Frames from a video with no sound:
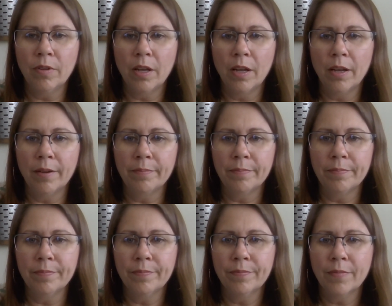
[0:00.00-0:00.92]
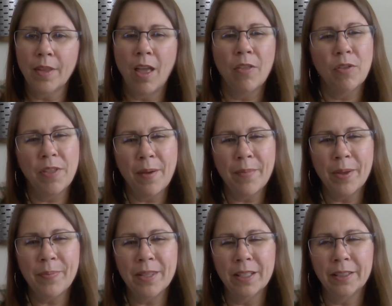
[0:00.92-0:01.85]
um, although that
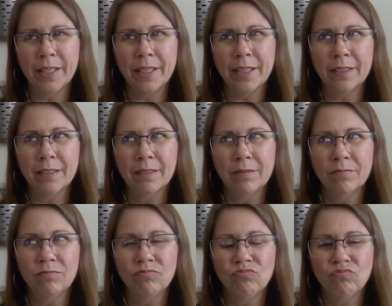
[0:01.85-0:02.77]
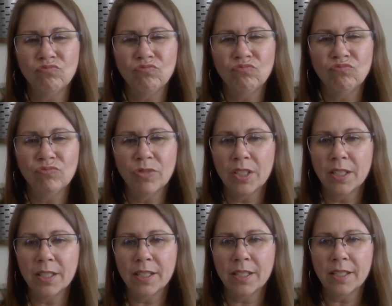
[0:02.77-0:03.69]
might be the linen.
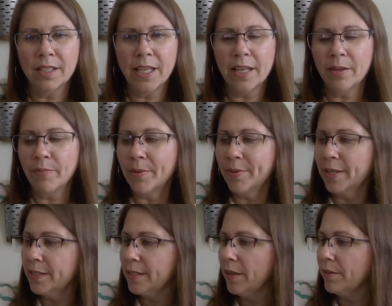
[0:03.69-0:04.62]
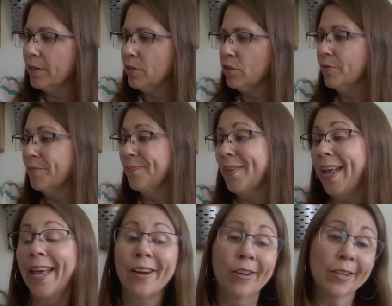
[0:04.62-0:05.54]
Since this is Aida, maybe they sell this too.
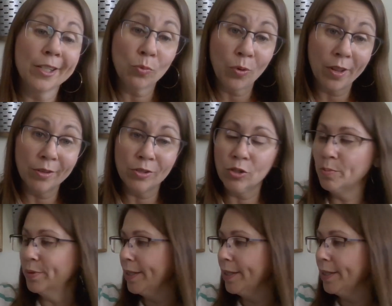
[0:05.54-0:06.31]
I don't know. It's one of those two